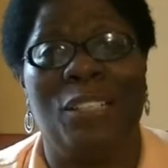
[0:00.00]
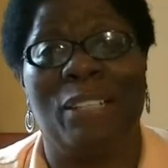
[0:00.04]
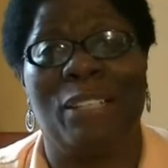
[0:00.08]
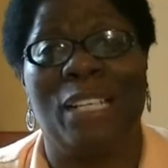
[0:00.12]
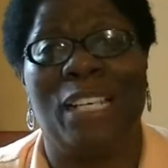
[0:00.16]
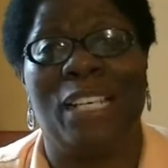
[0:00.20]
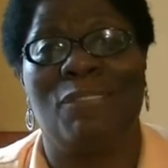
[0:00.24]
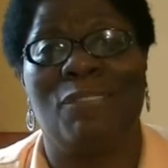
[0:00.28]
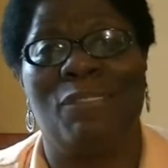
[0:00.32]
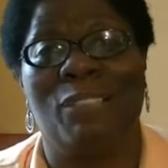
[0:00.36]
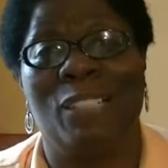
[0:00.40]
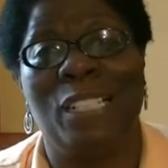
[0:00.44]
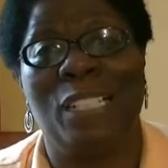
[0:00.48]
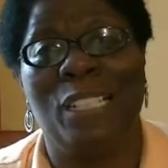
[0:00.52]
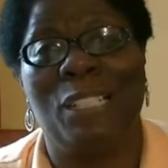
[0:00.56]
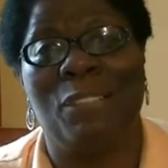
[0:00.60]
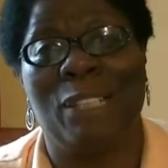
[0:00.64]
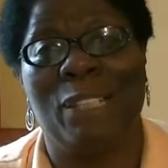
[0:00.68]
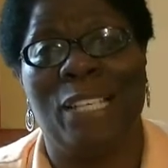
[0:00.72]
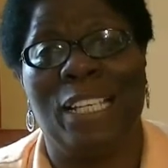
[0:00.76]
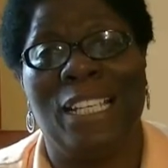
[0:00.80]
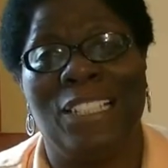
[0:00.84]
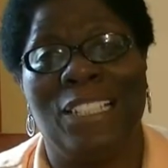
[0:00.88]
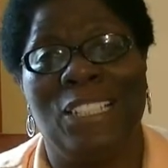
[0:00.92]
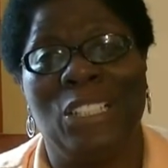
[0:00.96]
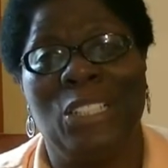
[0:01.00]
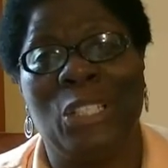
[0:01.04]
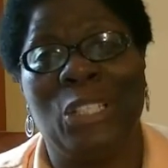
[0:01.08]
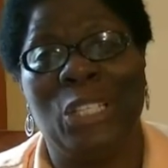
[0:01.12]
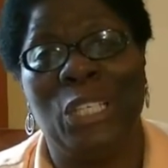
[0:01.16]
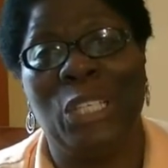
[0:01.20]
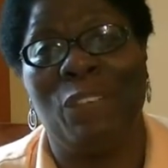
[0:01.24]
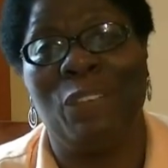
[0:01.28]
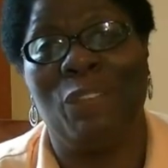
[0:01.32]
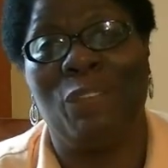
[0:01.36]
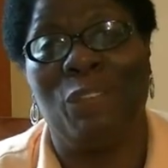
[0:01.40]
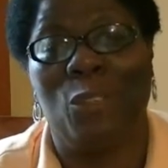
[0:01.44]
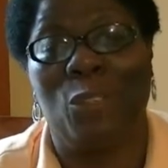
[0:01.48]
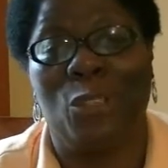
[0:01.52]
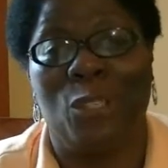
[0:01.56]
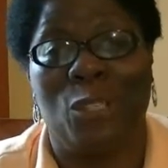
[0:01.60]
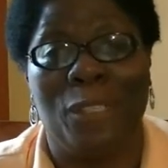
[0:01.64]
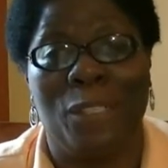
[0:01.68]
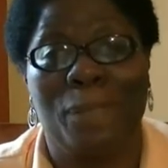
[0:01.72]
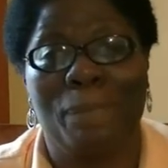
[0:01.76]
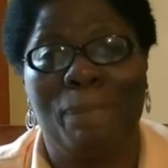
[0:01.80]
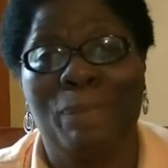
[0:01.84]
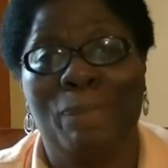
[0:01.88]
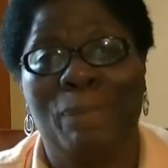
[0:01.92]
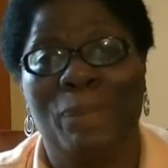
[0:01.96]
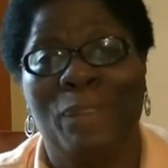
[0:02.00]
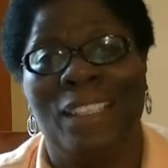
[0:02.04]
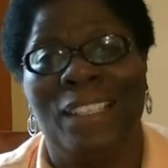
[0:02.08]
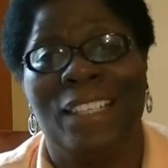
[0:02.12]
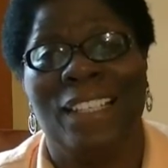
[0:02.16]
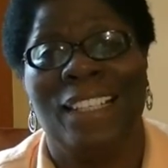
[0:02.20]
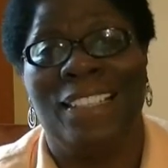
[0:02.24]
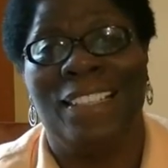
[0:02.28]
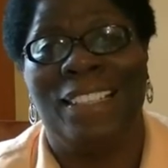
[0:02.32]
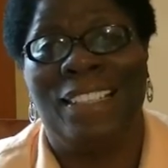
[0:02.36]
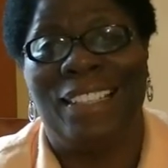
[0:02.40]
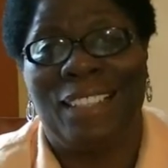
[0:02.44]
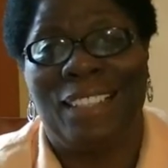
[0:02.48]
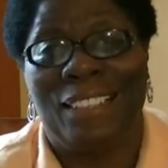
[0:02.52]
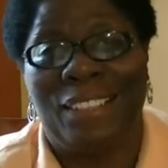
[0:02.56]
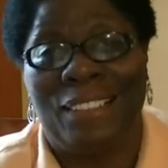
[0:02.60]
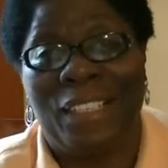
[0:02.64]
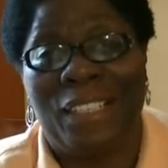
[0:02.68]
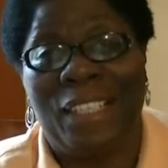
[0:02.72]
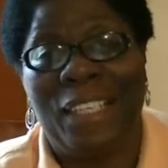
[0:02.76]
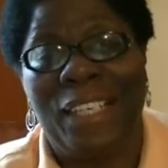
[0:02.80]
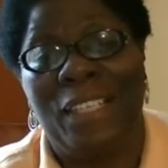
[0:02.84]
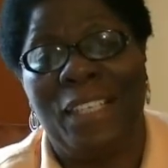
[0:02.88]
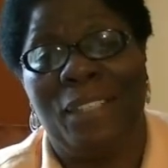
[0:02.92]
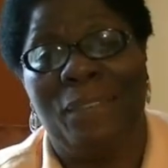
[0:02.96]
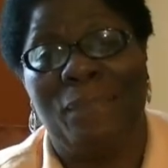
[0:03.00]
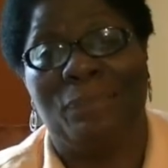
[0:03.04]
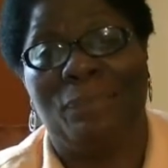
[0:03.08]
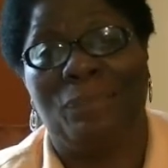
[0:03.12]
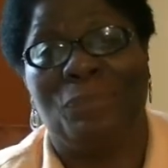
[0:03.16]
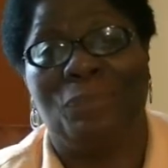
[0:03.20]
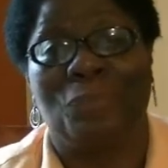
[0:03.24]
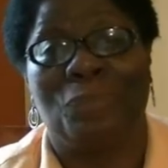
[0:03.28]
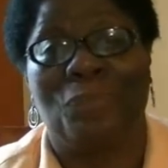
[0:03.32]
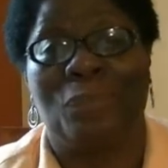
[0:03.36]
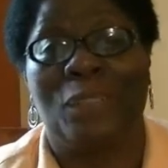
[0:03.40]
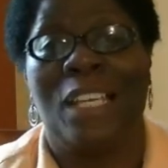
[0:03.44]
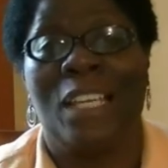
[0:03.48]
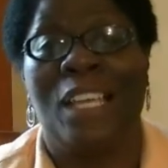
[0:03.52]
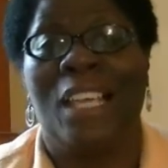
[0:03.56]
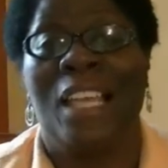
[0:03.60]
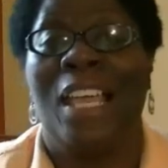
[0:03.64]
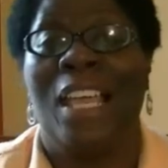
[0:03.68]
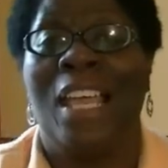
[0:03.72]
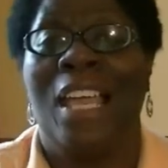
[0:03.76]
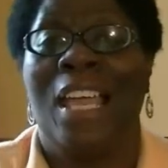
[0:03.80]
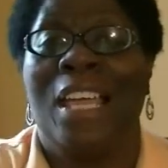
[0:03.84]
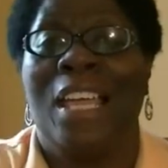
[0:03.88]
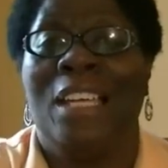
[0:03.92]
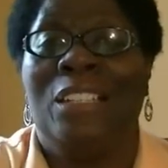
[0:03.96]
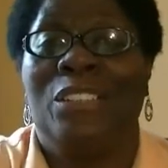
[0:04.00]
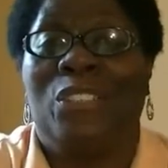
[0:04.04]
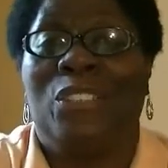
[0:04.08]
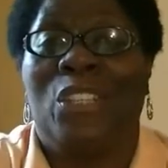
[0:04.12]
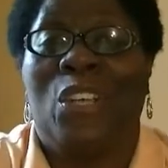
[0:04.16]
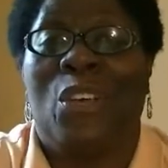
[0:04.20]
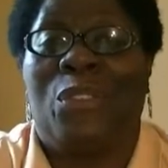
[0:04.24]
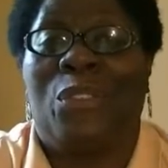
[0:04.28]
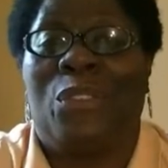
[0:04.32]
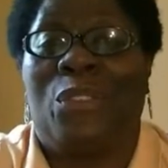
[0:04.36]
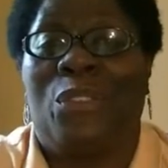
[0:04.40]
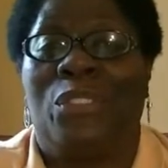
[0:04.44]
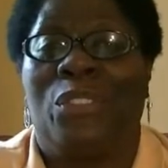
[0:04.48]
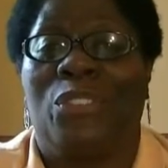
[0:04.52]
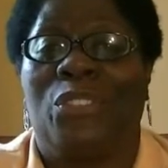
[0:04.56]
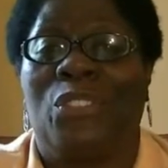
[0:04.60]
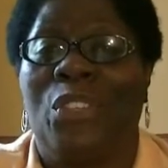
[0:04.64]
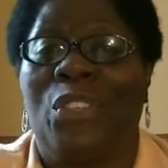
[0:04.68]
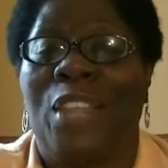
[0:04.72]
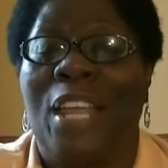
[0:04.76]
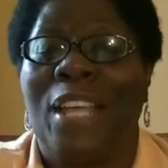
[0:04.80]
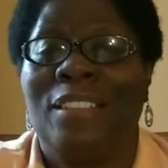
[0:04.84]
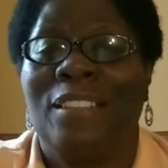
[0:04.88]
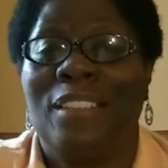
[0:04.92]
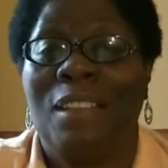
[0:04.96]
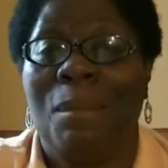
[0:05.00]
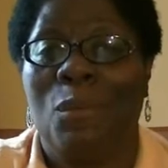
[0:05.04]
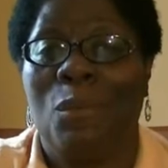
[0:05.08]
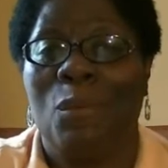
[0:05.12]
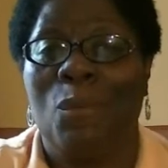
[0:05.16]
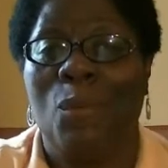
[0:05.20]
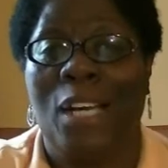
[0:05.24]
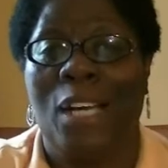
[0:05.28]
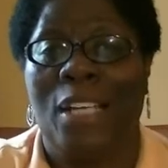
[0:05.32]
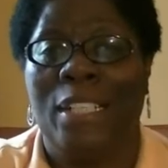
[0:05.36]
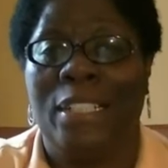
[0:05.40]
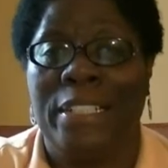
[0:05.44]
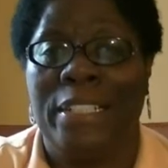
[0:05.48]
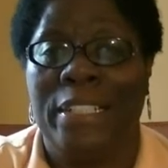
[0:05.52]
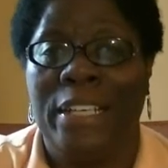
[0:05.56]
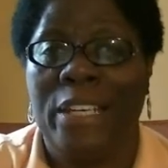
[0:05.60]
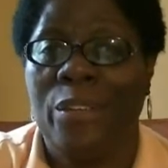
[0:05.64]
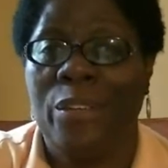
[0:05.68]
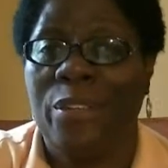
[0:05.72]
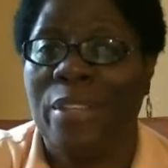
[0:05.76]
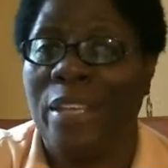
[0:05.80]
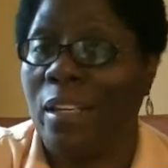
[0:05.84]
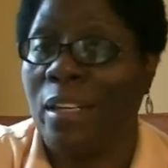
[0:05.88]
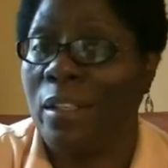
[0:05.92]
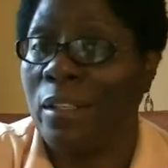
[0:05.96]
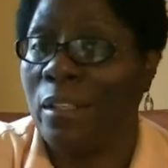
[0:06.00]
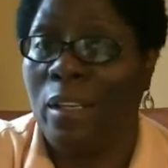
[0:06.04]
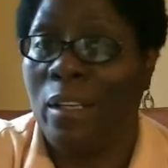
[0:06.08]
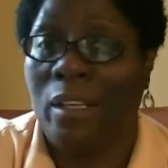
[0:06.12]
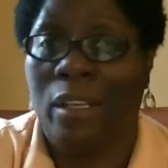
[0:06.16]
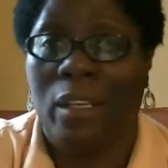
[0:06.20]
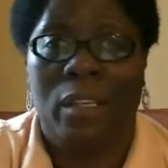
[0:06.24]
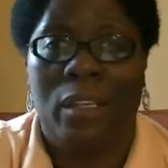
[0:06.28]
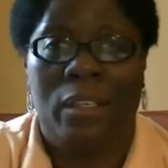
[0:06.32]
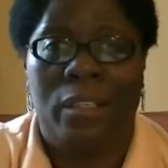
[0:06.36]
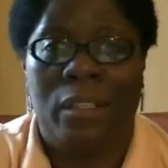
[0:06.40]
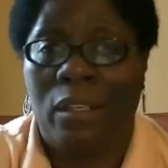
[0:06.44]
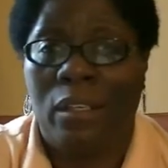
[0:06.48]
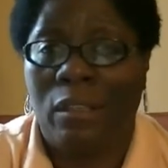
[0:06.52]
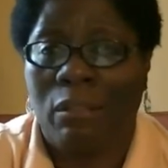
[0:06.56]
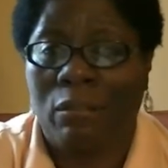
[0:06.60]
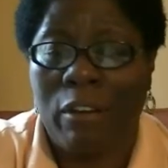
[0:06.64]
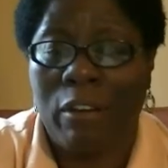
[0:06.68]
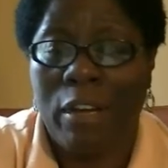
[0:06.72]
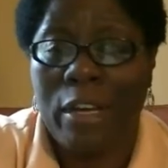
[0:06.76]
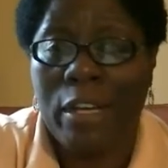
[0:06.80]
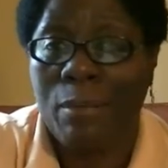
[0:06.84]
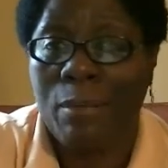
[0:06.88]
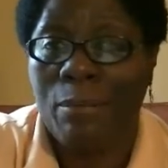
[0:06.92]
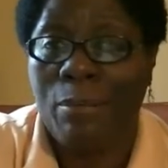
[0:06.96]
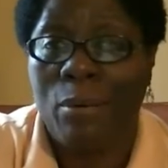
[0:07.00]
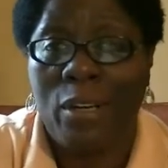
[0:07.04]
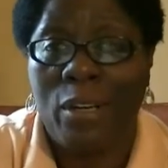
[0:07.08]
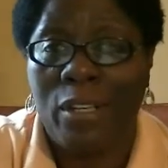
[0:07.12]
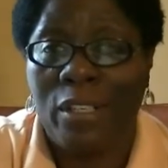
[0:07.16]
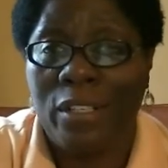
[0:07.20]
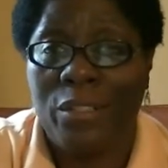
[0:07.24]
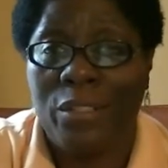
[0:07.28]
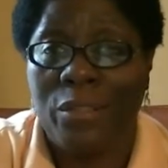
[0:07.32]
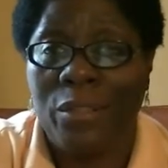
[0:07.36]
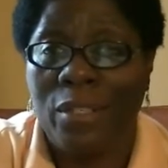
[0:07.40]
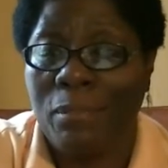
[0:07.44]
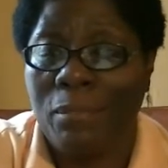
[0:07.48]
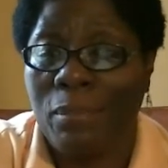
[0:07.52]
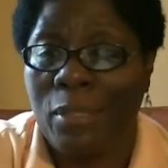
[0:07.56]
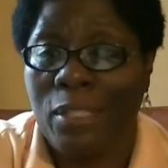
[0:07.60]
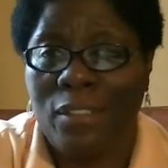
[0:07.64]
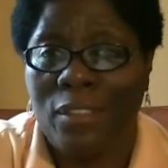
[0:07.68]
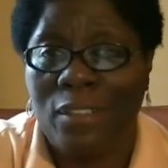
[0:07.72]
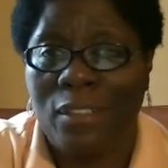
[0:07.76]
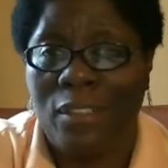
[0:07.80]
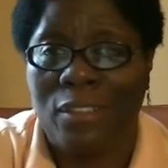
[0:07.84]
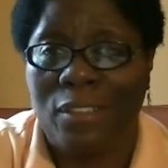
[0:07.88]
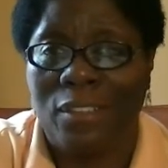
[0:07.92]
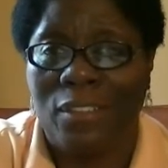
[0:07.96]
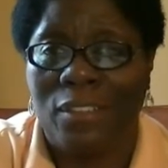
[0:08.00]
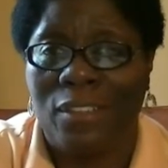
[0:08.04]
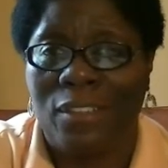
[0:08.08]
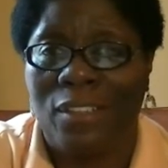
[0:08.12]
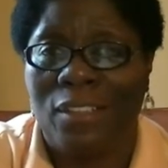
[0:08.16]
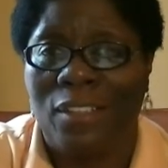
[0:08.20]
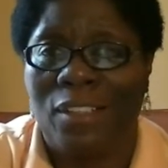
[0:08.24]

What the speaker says: around, running around, looking for the key. So that's number one. Know that the greater part of doing business